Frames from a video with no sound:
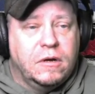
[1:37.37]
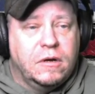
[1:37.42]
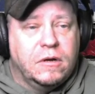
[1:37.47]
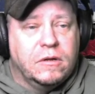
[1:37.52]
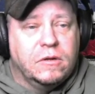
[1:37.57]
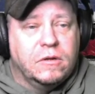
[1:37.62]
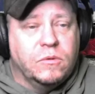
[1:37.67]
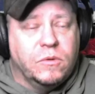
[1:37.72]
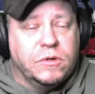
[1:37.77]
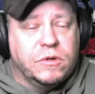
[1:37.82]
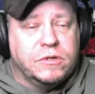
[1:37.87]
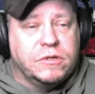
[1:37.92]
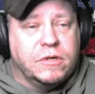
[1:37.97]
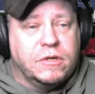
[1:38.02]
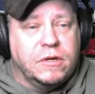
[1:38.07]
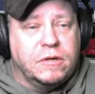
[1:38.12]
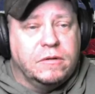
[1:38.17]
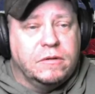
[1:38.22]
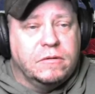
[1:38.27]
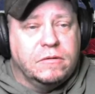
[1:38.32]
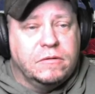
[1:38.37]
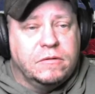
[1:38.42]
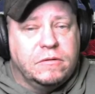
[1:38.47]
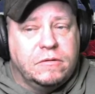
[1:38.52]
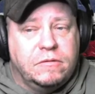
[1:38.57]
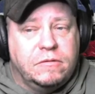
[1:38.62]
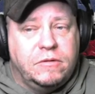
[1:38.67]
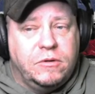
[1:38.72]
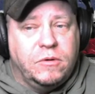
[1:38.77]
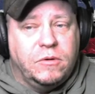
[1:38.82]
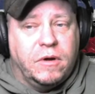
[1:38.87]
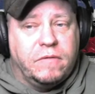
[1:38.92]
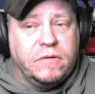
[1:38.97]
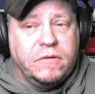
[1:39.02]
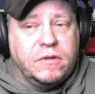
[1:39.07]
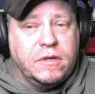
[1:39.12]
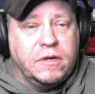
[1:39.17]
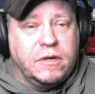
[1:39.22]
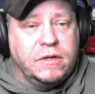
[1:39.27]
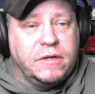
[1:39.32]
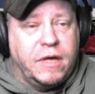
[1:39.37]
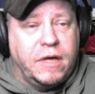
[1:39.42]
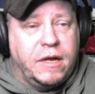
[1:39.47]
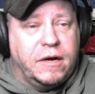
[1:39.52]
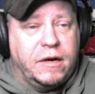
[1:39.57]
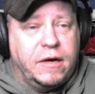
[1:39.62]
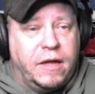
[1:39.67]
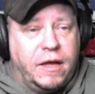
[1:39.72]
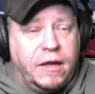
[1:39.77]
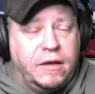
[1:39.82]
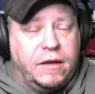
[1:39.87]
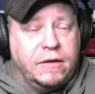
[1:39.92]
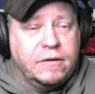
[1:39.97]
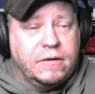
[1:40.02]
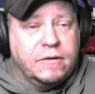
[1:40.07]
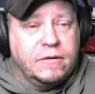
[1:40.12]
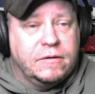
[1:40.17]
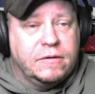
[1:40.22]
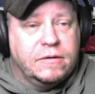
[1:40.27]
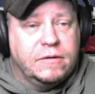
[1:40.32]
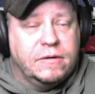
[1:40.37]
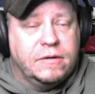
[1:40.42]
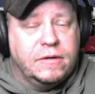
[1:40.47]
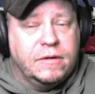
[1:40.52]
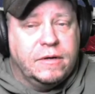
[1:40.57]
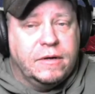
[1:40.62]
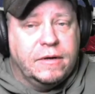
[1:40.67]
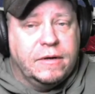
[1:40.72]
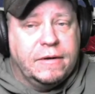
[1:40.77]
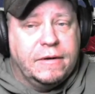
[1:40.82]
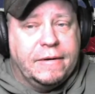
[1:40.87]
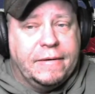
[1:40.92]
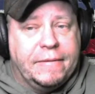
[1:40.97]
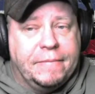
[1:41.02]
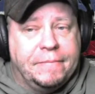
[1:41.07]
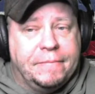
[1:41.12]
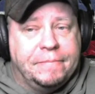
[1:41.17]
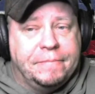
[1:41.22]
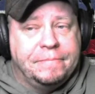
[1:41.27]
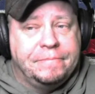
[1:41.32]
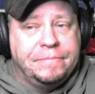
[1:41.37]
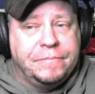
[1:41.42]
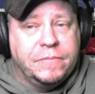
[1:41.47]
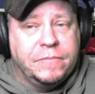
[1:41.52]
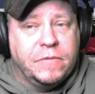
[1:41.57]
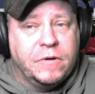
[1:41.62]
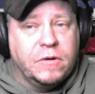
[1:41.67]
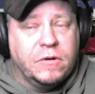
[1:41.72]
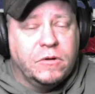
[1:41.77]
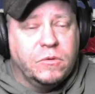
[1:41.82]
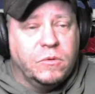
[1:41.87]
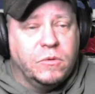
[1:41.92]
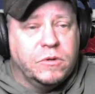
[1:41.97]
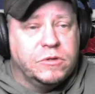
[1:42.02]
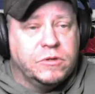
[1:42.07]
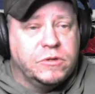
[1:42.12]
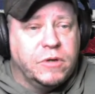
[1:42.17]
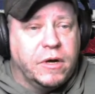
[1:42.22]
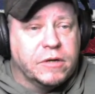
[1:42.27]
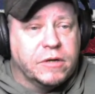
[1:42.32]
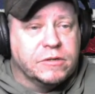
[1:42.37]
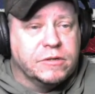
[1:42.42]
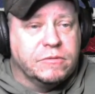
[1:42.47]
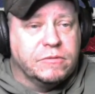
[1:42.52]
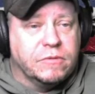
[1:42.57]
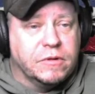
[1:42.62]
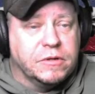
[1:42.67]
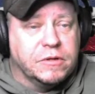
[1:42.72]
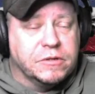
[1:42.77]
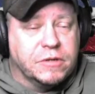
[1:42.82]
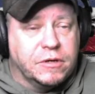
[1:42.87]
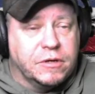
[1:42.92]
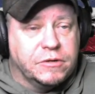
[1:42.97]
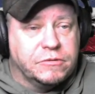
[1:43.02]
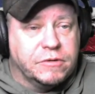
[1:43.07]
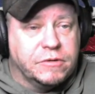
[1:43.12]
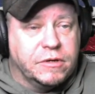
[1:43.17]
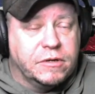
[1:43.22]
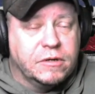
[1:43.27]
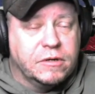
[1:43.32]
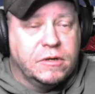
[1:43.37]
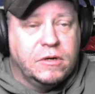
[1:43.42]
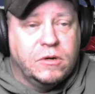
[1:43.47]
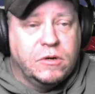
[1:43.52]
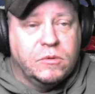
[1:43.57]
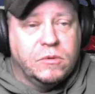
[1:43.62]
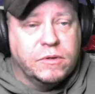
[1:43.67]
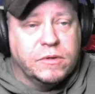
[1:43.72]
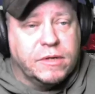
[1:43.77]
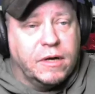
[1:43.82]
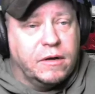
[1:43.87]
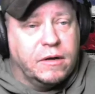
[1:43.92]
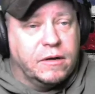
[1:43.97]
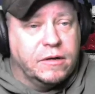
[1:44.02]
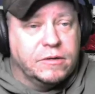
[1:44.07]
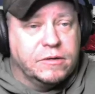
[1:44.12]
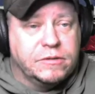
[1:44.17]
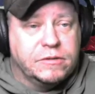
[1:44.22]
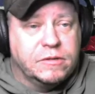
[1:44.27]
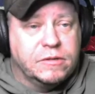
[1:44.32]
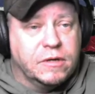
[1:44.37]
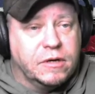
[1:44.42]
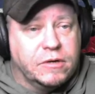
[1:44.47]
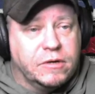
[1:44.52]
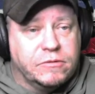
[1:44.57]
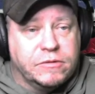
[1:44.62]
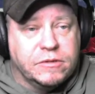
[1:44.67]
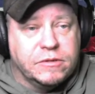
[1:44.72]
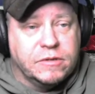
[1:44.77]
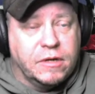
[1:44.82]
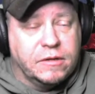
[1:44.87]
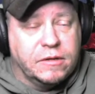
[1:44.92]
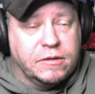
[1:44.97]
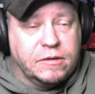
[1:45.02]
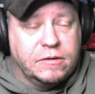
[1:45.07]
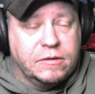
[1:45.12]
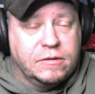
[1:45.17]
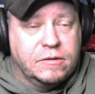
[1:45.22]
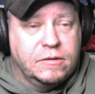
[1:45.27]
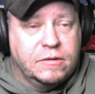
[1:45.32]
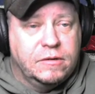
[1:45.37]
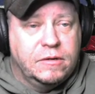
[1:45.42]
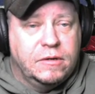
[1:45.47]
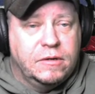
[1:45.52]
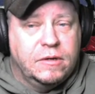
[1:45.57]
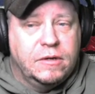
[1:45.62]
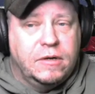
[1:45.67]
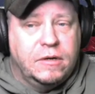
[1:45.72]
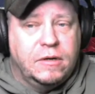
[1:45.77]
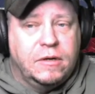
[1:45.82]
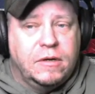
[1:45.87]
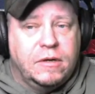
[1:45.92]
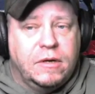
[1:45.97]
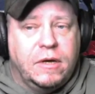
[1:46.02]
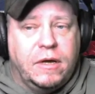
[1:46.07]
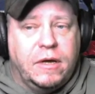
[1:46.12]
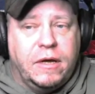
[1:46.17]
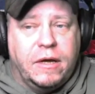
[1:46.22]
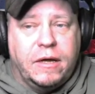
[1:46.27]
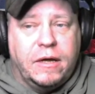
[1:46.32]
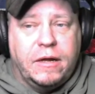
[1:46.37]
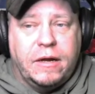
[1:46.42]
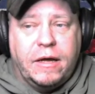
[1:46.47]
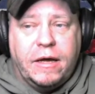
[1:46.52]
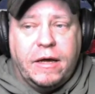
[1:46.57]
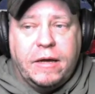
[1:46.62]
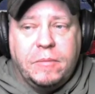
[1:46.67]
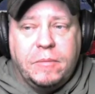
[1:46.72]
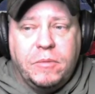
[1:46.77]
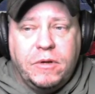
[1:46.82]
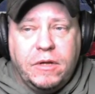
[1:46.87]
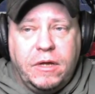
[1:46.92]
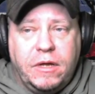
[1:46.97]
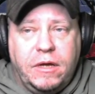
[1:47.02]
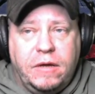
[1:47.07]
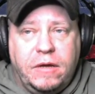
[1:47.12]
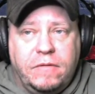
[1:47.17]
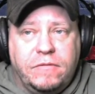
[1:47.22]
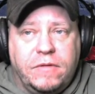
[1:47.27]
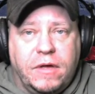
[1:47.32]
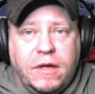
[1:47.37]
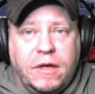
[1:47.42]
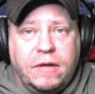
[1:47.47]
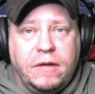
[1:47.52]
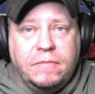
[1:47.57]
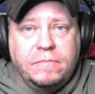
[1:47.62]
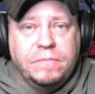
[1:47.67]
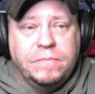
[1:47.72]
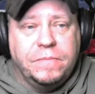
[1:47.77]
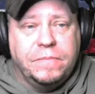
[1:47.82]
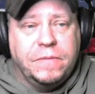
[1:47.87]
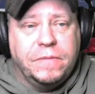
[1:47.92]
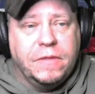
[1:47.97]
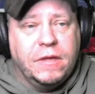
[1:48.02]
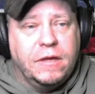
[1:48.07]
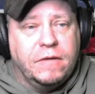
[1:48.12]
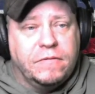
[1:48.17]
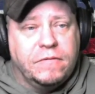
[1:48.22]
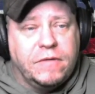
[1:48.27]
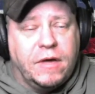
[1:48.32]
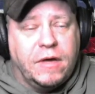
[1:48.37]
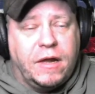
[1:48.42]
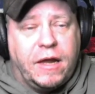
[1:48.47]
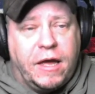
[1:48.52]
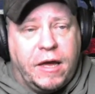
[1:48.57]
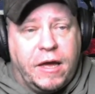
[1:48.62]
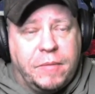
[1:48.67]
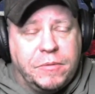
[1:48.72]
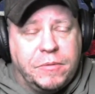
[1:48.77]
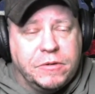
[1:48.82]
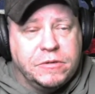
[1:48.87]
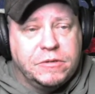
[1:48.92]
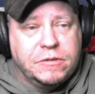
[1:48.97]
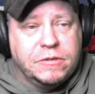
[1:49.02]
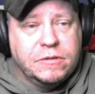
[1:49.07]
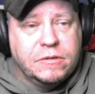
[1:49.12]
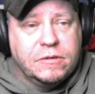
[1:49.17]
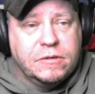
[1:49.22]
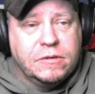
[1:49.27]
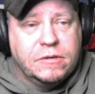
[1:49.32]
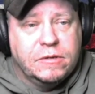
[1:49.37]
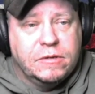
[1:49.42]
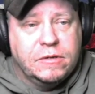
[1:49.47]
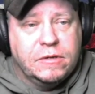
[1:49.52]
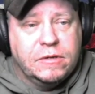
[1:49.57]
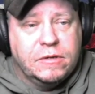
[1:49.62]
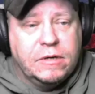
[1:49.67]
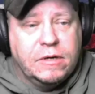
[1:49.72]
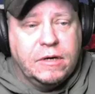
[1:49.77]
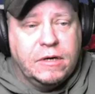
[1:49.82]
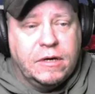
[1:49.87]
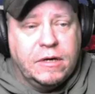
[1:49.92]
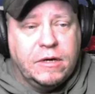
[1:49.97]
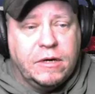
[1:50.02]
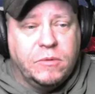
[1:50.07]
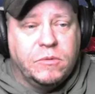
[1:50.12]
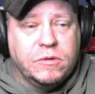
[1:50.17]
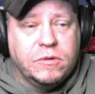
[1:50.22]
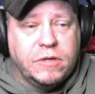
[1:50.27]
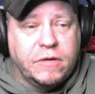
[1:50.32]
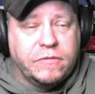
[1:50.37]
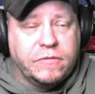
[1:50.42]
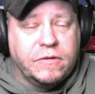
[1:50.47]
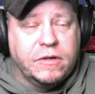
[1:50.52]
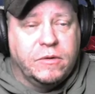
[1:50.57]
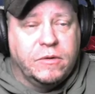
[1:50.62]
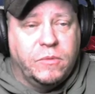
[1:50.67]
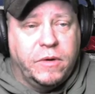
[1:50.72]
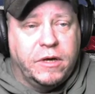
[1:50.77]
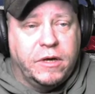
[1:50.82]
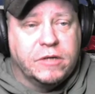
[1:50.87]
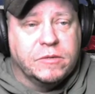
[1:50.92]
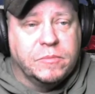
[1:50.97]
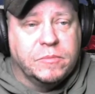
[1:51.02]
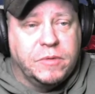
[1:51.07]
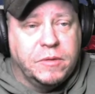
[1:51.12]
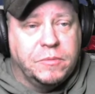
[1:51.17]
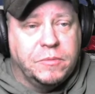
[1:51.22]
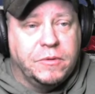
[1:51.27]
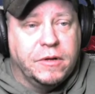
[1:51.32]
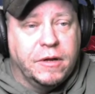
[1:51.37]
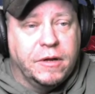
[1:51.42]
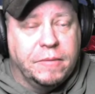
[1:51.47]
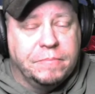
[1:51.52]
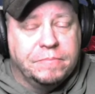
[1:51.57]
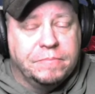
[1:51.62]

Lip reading: the ones that do everything day to day, are the ones who actually run this country. Without us, the country's nothing. And I believe that if that happens, it will definitely wake some people up.